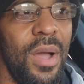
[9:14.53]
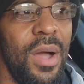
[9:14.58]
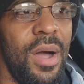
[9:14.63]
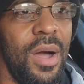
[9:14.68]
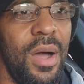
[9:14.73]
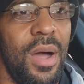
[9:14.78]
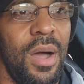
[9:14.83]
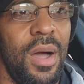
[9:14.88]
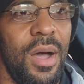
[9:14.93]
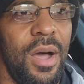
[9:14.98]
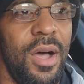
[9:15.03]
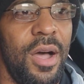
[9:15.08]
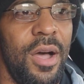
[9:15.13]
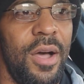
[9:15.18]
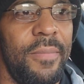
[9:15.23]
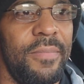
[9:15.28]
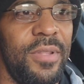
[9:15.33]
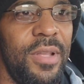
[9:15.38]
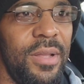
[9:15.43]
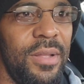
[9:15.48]

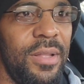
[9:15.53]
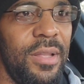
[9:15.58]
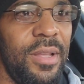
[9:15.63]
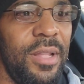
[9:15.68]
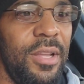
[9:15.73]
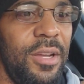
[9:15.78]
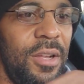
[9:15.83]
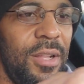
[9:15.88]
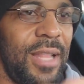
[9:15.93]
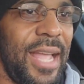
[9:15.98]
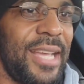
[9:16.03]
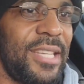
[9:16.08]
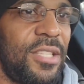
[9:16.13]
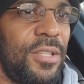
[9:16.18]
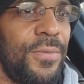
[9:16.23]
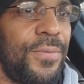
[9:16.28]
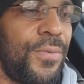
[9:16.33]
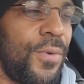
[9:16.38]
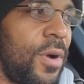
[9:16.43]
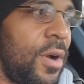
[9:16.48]
the little lights
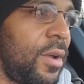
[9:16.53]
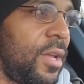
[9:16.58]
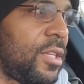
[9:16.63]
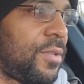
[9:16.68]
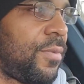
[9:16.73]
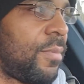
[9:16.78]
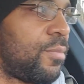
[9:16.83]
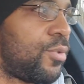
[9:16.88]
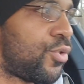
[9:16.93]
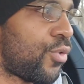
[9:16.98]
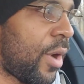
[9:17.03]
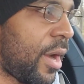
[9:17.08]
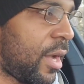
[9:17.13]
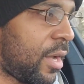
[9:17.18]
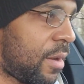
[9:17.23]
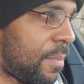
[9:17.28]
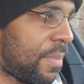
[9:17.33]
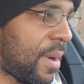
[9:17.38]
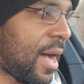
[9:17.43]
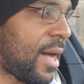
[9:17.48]
in the front is from
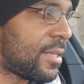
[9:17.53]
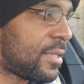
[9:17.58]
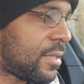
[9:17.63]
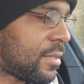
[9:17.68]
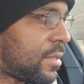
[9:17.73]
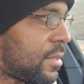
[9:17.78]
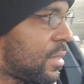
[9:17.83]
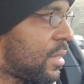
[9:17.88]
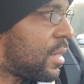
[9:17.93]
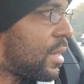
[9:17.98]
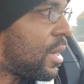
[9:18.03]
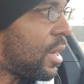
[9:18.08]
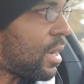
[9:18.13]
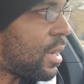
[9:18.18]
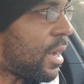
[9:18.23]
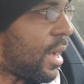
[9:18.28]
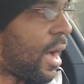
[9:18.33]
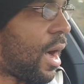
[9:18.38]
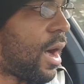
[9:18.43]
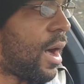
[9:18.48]
Drake Composites.
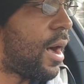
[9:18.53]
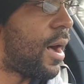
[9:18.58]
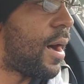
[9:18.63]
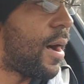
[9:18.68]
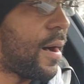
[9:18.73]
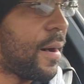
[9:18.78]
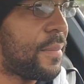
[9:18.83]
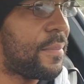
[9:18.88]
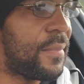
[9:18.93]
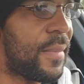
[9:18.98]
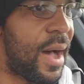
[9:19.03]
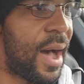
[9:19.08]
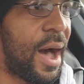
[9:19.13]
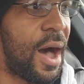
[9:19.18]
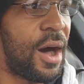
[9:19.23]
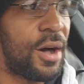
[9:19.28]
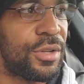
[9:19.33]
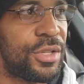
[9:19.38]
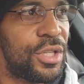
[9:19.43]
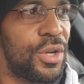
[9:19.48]
I
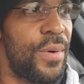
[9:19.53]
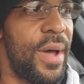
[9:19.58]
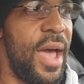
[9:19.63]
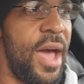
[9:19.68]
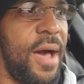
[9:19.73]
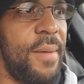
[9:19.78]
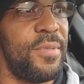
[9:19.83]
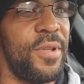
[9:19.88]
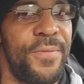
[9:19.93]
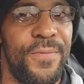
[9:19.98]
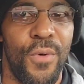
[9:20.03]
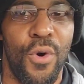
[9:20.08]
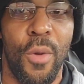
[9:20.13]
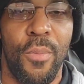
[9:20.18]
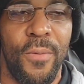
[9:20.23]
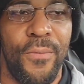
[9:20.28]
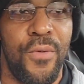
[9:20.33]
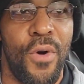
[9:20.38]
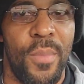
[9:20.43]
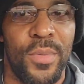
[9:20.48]
also have the
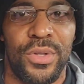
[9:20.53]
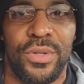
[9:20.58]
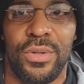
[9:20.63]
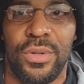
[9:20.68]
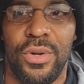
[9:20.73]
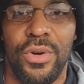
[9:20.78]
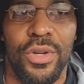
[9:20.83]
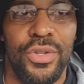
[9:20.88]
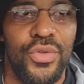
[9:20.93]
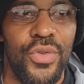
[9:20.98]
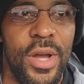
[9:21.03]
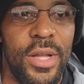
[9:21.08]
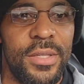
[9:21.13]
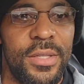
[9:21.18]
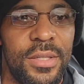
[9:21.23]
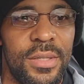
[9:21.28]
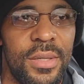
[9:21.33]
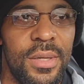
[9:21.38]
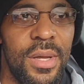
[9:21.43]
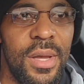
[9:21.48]
Ford Performance hood
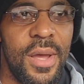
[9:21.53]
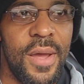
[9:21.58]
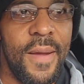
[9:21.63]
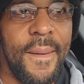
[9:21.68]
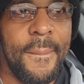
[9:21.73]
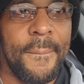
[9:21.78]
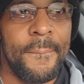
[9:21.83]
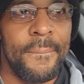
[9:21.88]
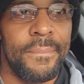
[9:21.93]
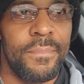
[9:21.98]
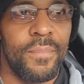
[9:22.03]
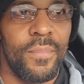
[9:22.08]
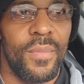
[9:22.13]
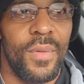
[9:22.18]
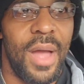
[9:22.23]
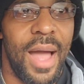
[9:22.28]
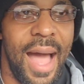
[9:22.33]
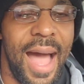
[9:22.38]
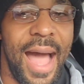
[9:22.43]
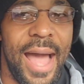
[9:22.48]
struts.
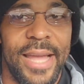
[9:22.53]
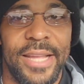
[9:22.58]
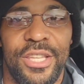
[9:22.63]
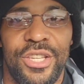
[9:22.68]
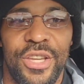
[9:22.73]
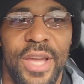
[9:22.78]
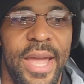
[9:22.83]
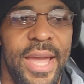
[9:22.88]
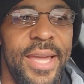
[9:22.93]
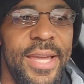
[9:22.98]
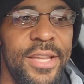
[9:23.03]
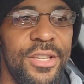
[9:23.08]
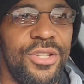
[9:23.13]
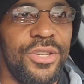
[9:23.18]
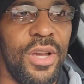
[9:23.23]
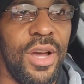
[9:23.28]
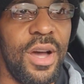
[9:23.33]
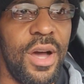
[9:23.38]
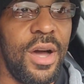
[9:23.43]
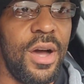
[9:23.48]
I
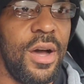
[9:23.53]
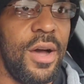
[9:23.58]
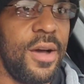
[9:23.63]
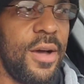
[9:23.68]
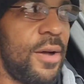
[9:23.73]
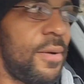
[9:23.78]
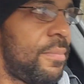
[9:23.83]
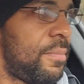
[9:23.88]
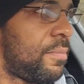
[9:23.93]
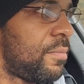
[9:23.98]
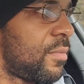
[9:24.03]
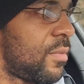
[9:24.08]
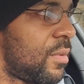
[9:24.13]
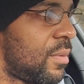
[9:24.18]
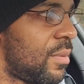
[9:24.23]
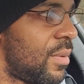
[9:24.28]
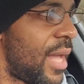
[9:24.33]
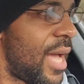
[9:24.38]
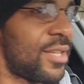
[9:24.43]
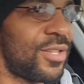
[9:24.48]
changed,
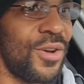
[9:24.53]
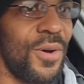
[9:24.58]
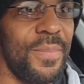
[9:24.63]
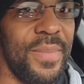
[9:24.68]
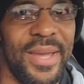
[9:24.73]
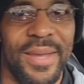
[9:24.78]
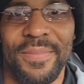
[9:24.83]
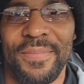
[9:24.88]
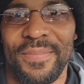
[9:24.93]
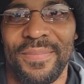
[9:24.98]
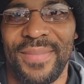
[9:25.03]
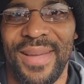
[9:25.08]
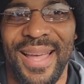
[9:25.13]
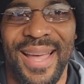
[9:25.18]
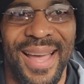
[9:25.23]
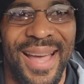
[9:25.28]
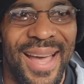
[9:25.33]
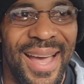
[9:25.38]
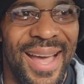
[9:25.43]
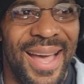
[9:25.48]
that's on me.
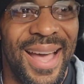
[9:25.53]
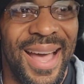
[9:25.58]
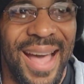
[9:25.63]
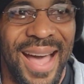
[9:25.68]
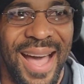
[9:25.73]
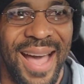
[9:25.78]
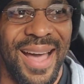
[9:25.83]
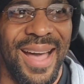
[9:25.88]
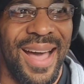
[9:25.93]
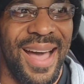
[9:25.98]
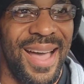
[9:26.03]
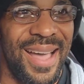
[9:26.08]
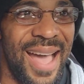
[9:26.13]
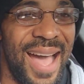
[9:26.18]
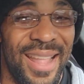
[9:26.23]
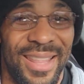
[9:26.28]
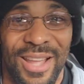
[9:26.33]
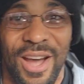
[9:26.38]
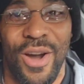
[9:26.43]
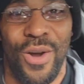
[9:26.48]

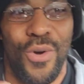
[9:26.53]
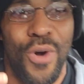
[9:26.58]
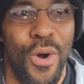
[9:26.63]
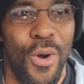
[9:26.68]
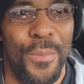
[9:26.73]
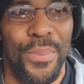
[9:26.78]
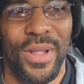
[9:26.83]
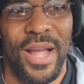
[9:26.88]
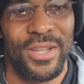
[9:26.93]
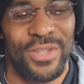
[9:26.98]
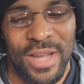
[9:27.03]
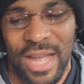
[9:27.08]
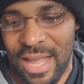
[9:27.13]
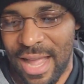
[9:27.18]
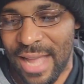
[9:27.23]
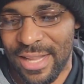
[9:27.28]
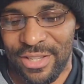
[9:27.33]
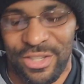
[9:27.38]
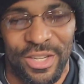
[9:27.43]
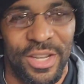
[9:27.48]
I thought Coca Plus
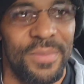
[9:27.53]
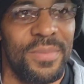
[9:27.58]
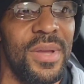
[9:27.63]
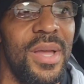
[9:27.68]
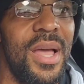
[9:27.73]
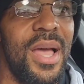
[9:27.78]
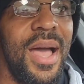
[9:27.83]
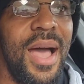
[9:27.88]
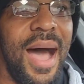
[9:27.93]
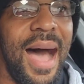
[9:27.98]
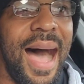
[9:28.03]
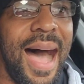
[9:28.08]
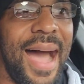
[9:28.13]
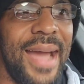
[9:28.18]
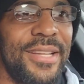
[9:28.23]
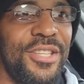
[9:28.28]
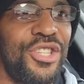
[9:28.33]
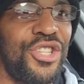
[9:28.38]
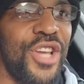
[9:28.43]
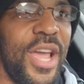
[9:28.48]
out of the gym.
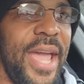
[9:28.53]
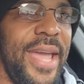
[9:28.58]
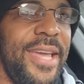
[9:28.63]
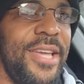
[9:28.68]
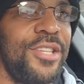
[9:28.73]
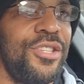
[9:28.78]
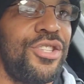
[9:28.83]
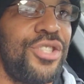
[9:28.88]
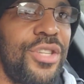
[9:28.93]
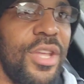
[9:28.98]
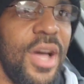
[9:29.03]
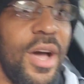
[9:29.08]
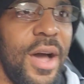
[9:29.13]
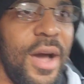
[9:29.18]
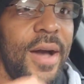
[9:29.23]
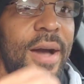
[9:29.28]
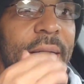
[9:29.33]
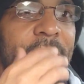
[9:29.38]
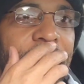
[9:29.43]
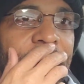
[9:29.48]
I changed,
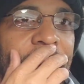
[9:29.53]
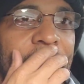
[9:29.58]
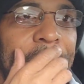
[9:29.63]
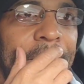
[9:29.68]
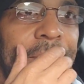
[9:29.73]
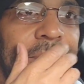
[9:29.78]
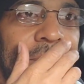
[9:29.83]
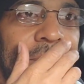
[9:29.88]
I